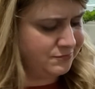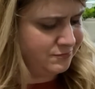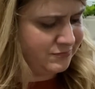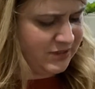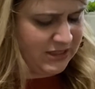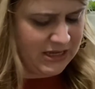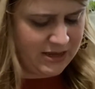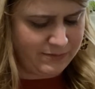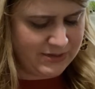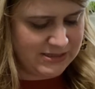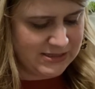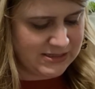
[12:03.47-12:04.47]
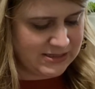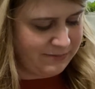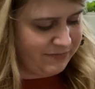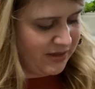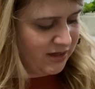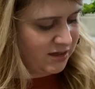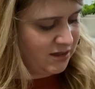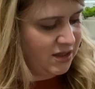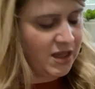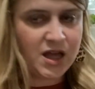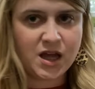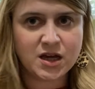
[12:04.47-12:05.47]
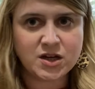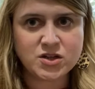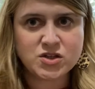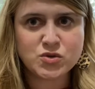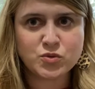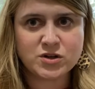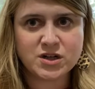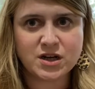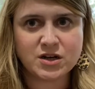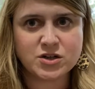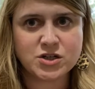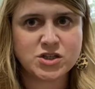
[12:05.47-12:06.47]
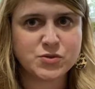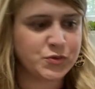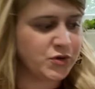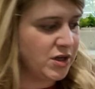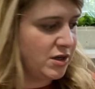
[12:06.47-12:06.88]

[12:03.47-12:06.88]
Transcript: I feel like I'm missing something. Could have sworn I got her a spooky